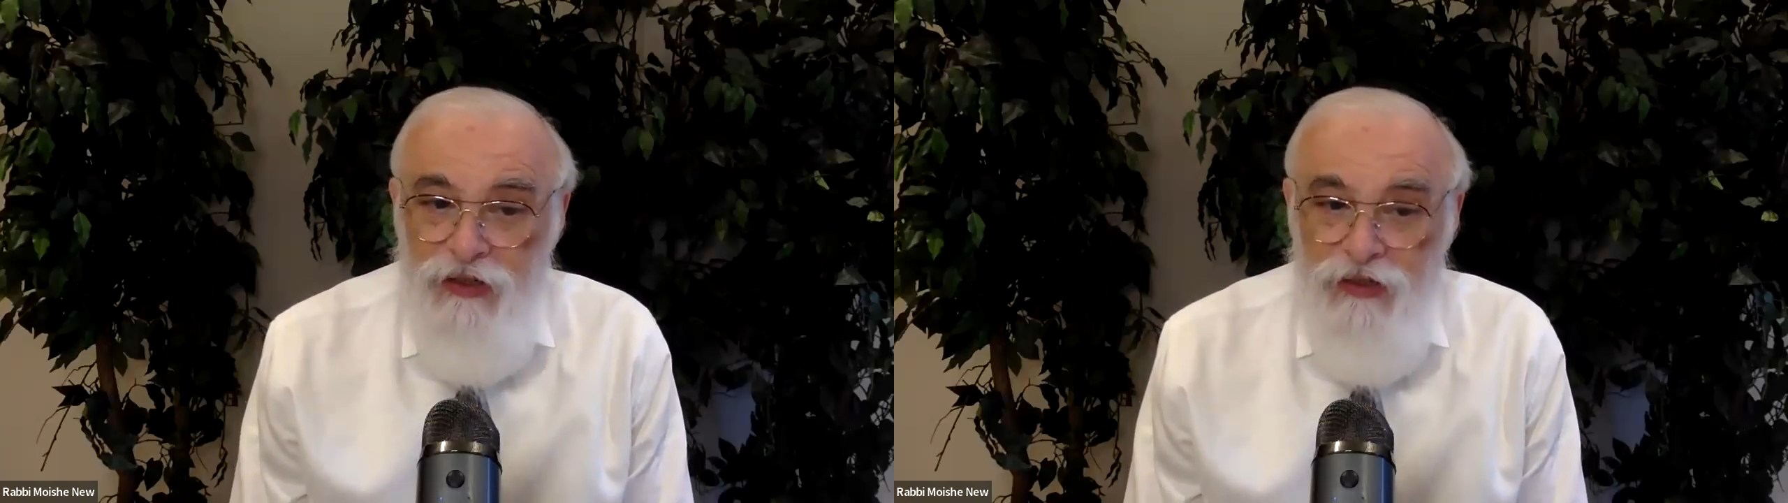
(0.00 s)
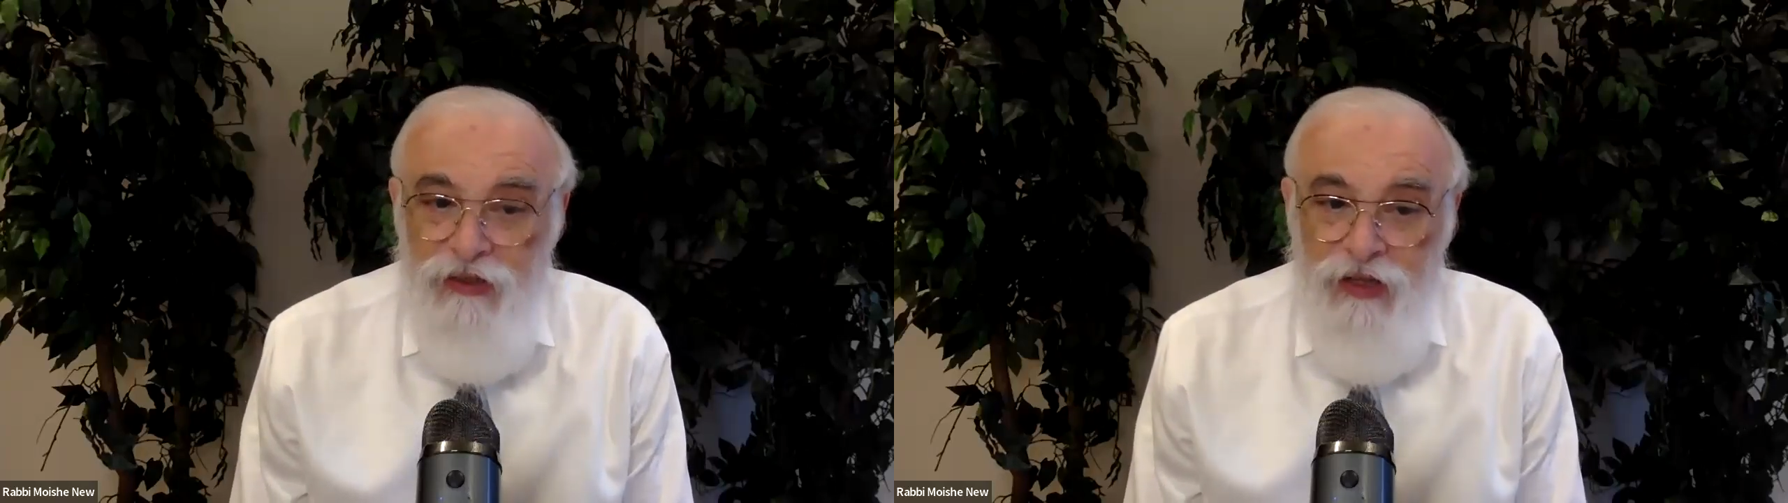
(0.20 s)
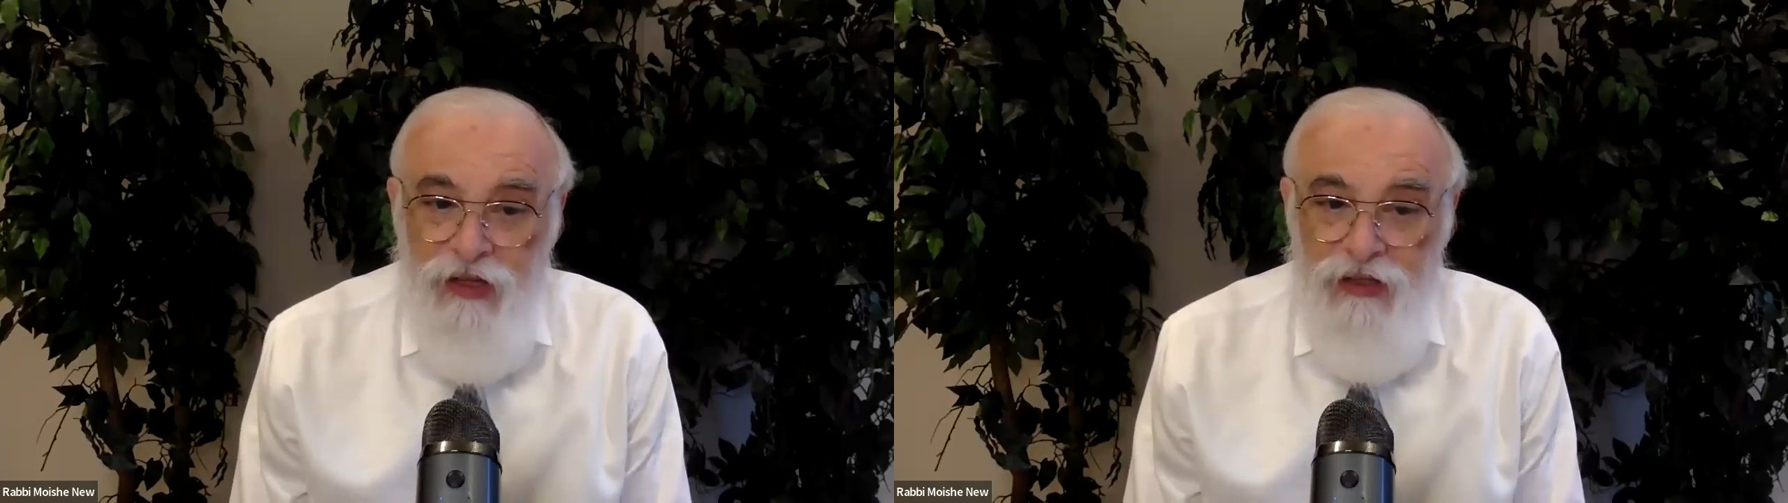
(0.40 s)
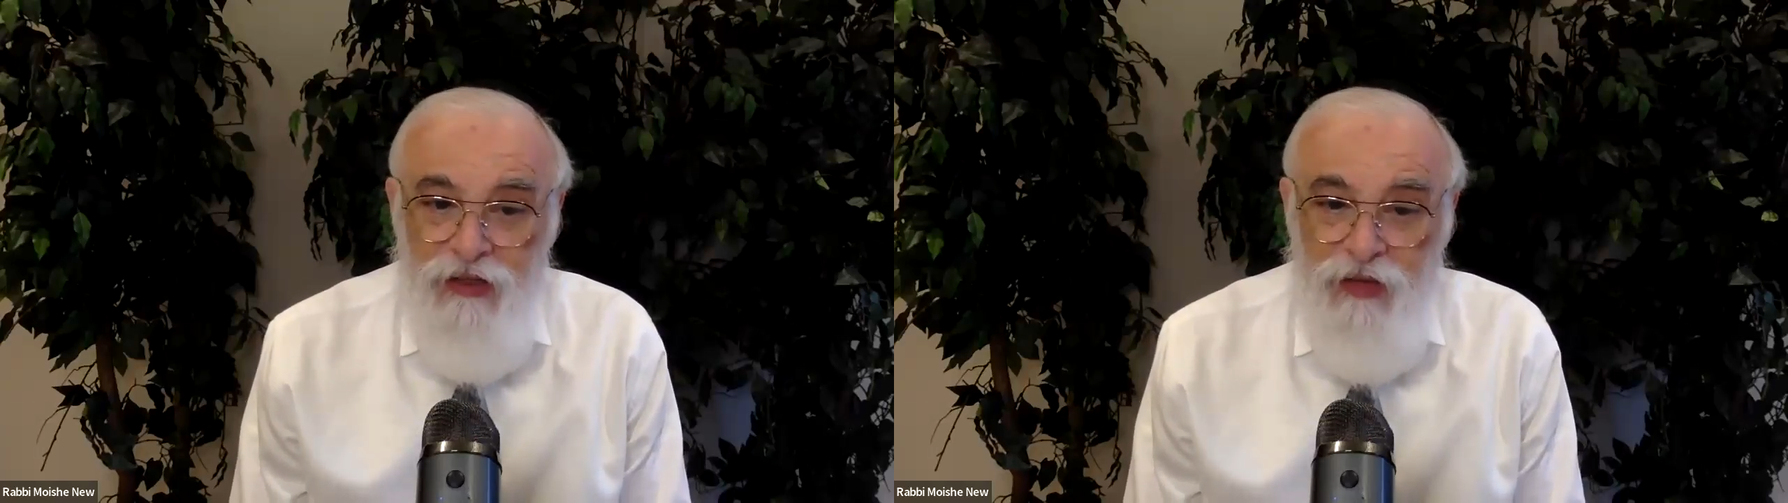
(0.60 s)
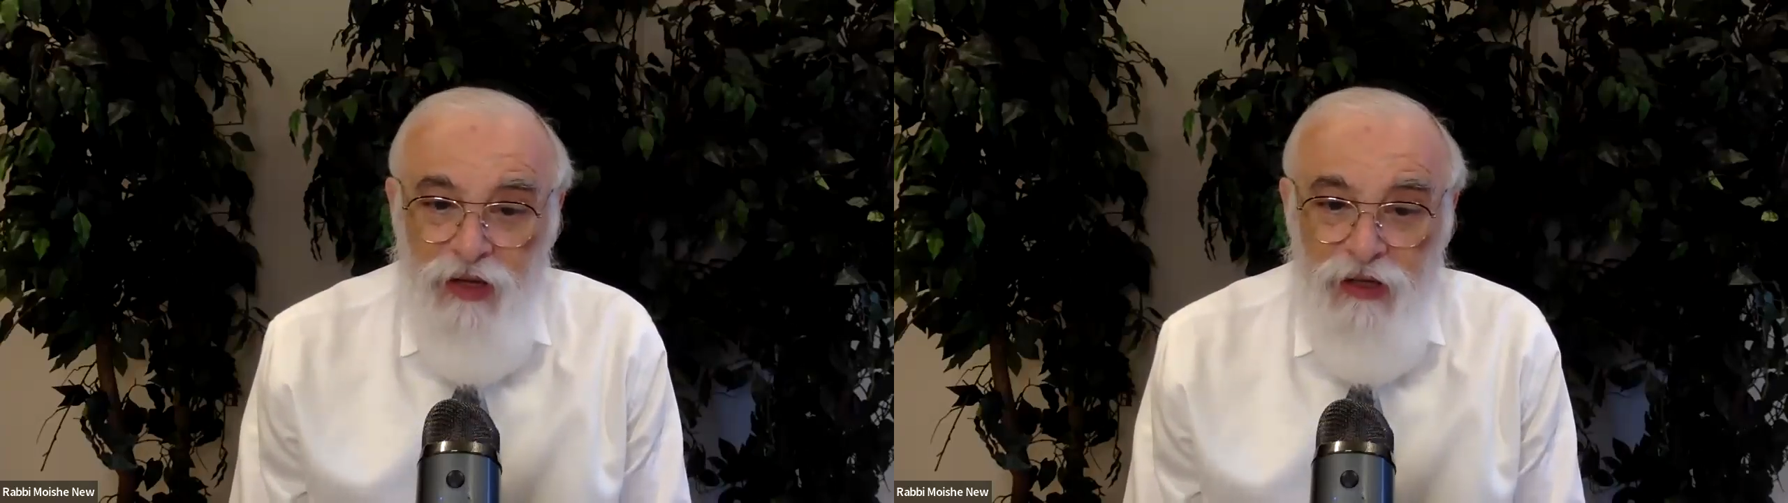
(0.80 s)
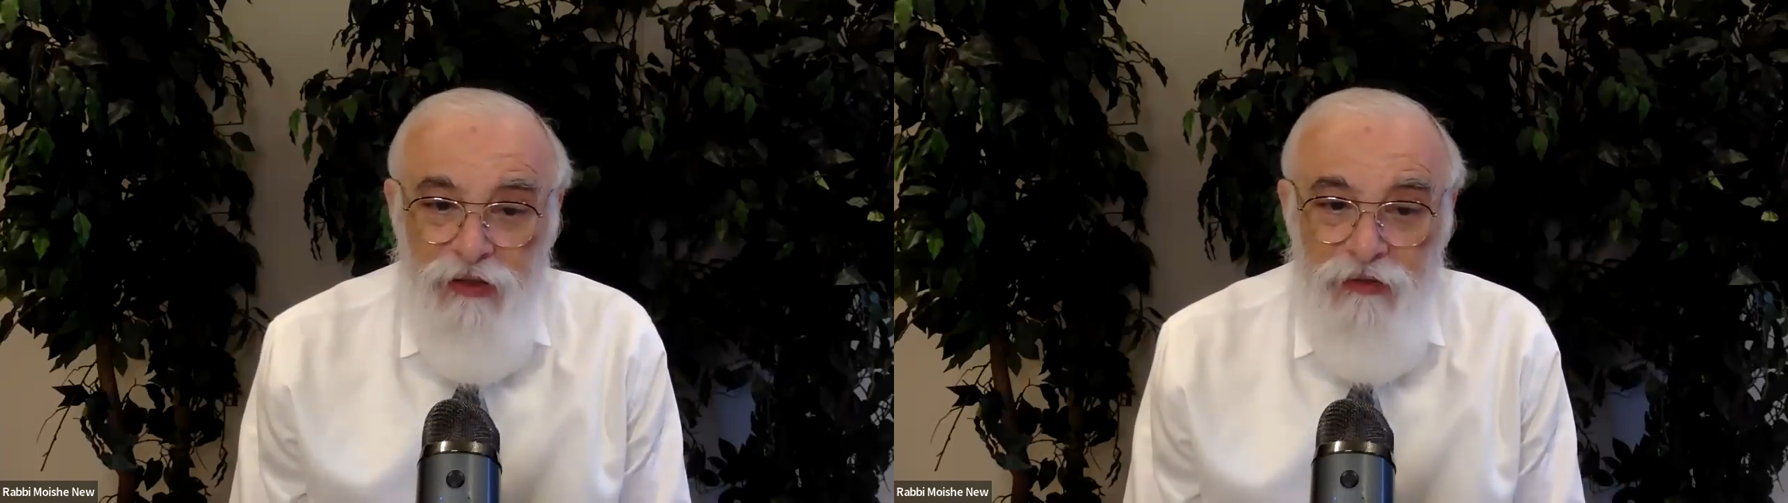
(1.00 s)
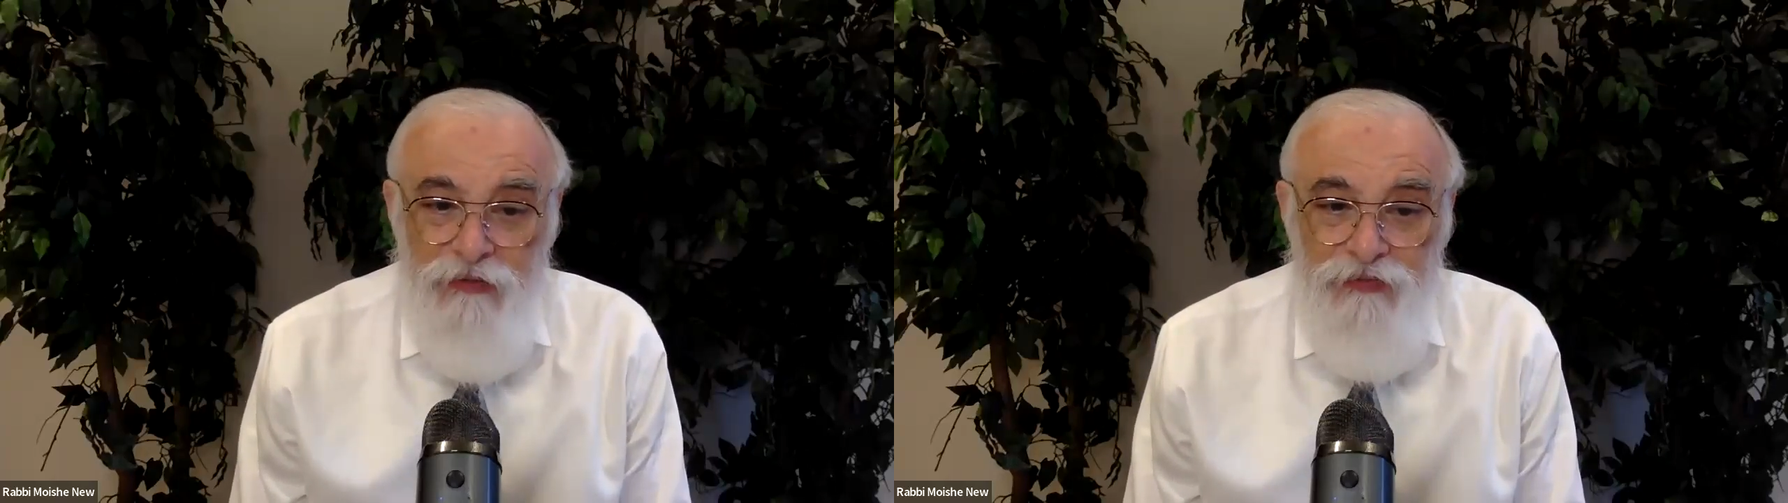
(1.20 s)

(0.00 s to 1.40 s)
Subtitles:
intellect, in the mind.